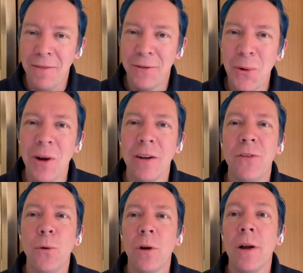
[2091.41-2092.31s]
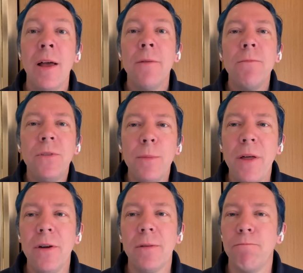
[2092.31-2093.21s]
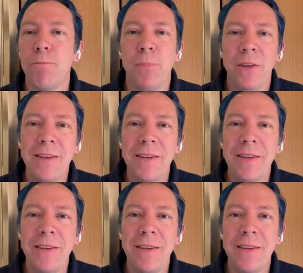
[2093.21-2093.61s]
of course, or some other yeah.